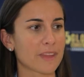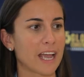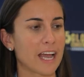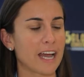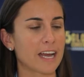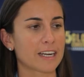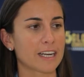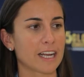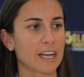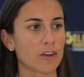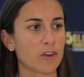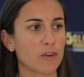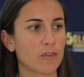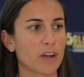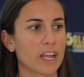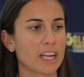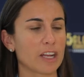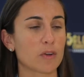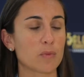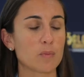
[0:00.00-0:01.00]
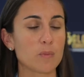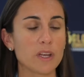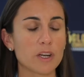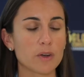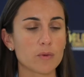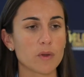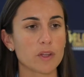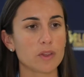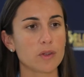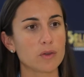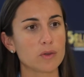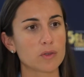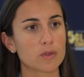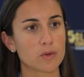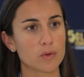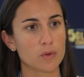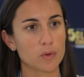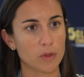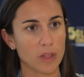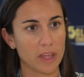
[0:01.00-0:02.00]
are kind of like being
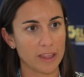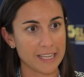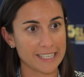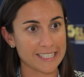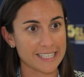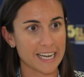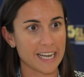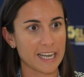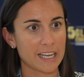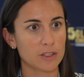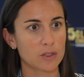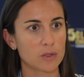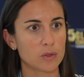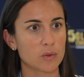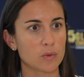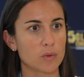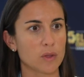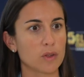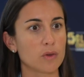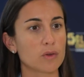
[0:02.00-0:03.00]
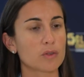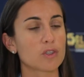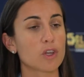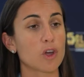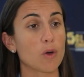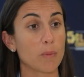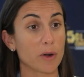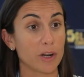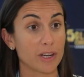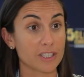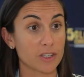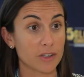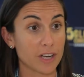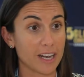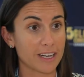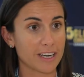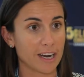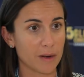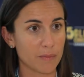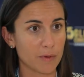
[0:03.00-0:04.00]
reduced through the design to reduce the
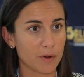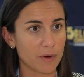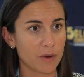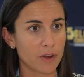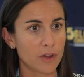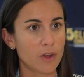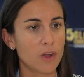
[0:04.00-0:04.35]
operational carbon,